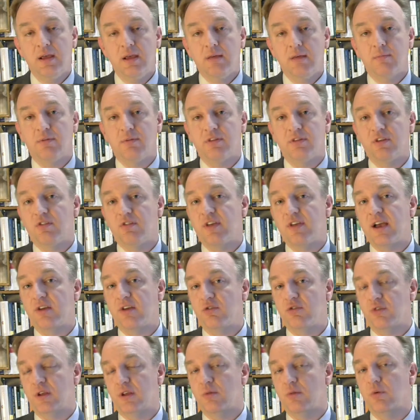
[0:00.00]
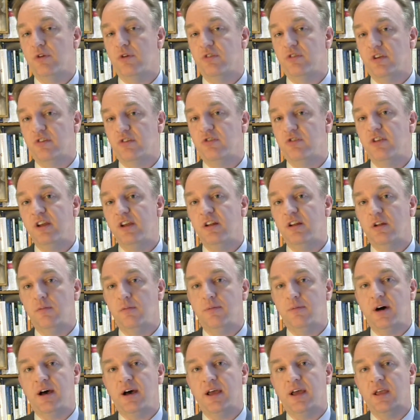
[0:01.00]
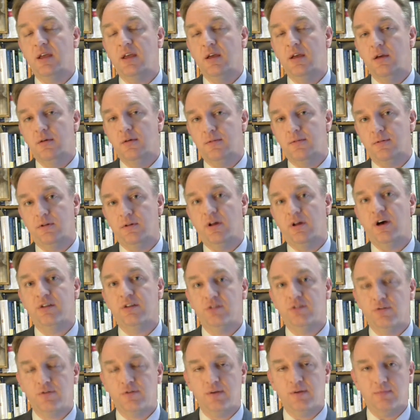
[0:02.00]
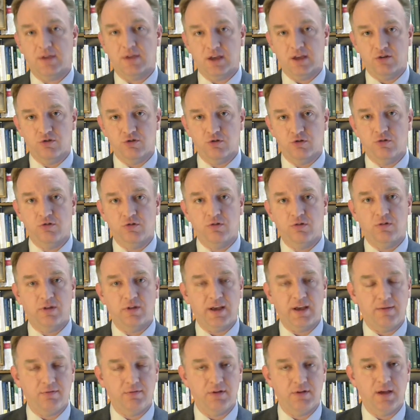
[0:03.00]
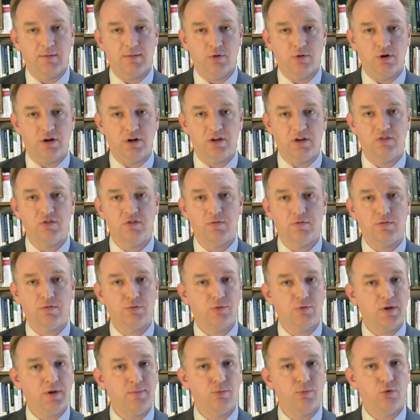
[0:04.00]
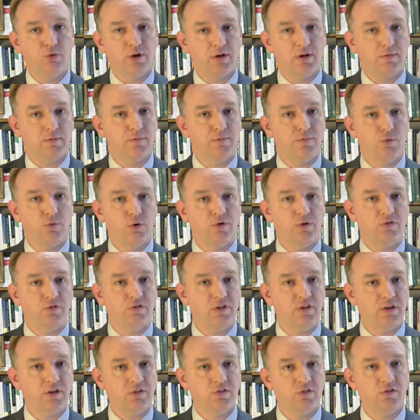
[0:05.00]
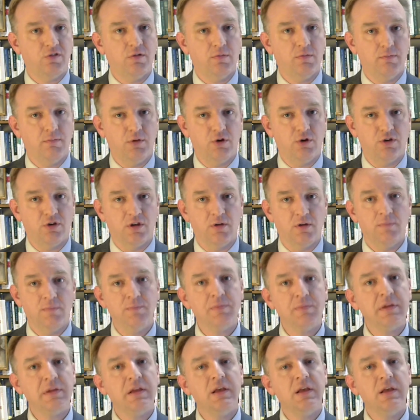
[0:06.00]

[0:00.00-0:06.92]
But this actually was exceeded by philosophy majors' lifetime earnings of $3.46 million,